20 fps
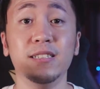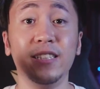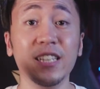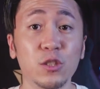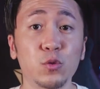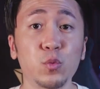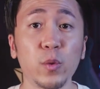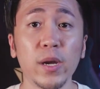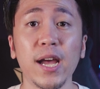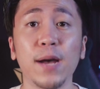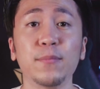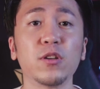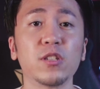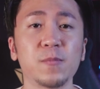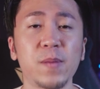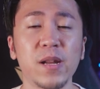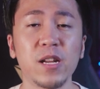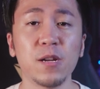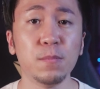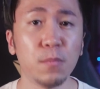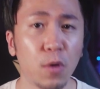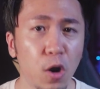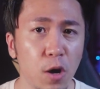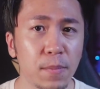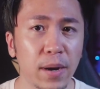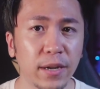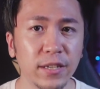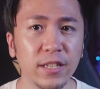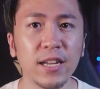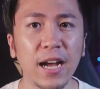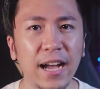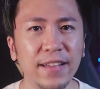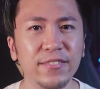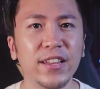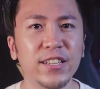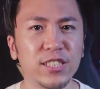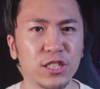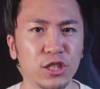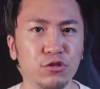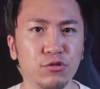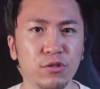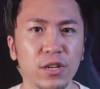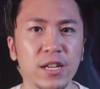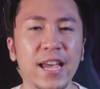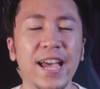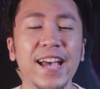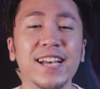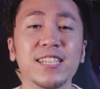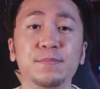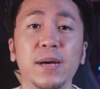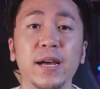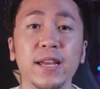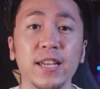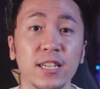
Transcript: This way I'm not spending more money unnecessarily as my